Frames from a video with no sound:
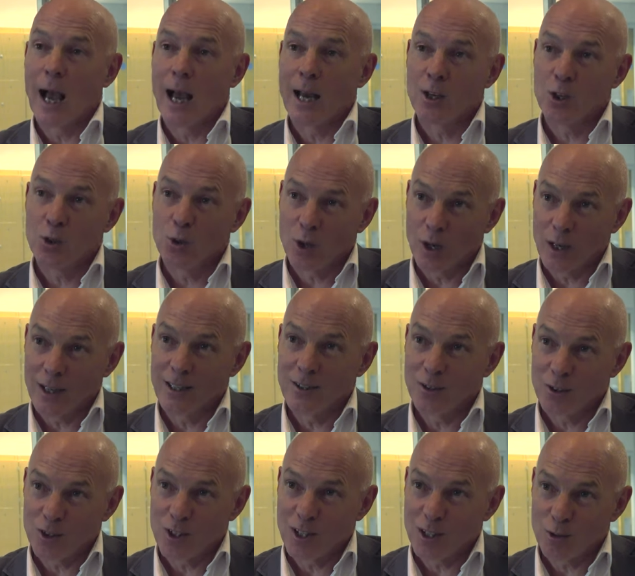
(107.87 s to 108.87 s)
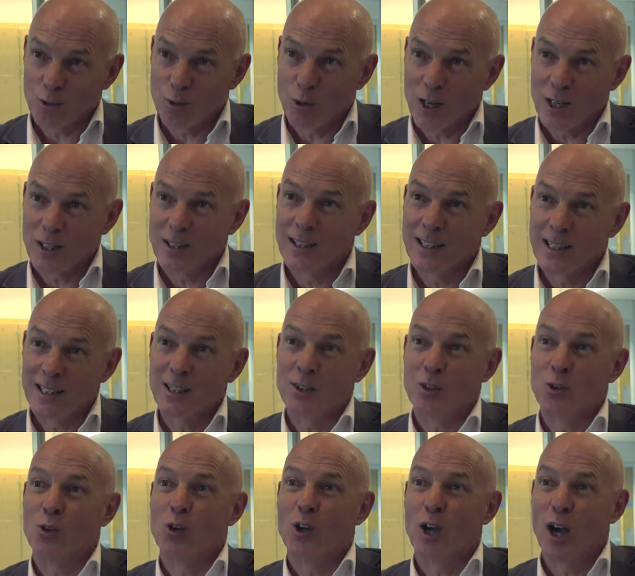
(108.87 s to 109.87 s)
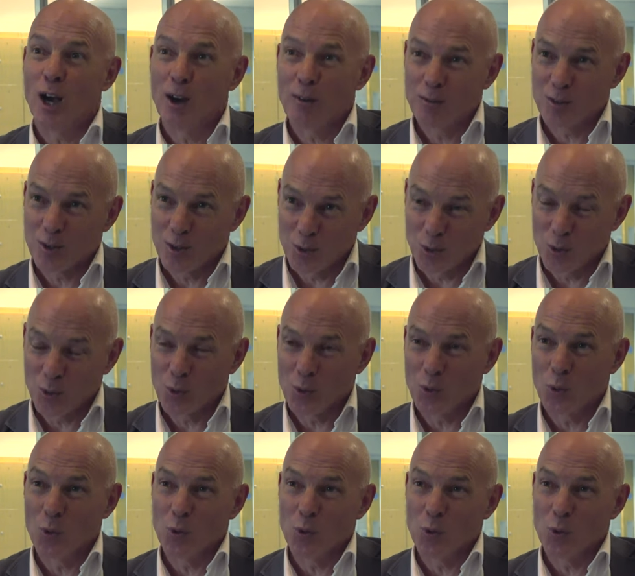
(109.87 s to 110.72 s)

and you clean your teeth regularly and you look after your